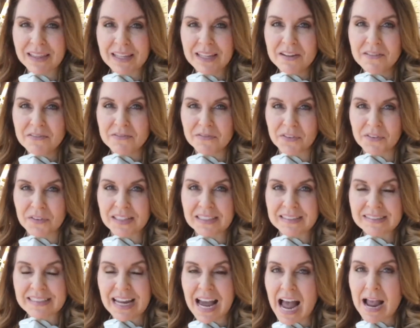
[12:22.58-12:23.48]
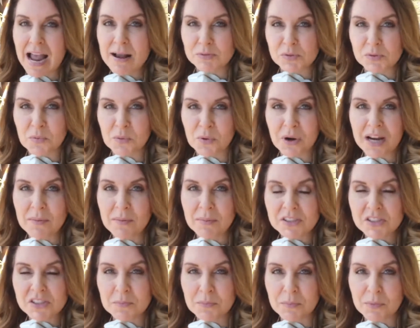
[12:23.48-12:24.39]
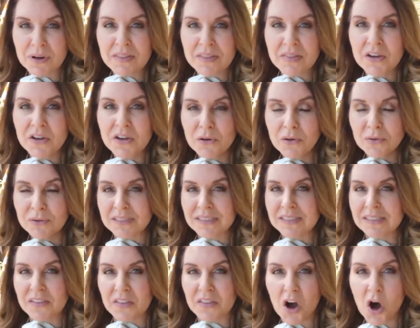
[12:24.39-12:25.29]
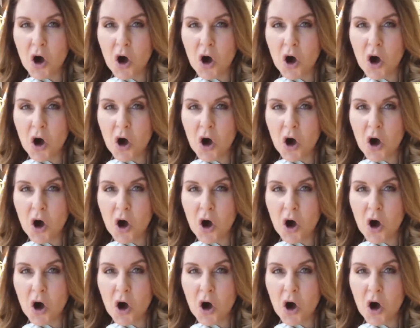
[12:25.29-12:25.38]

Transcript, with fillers: We live for these times when we're able to bring the news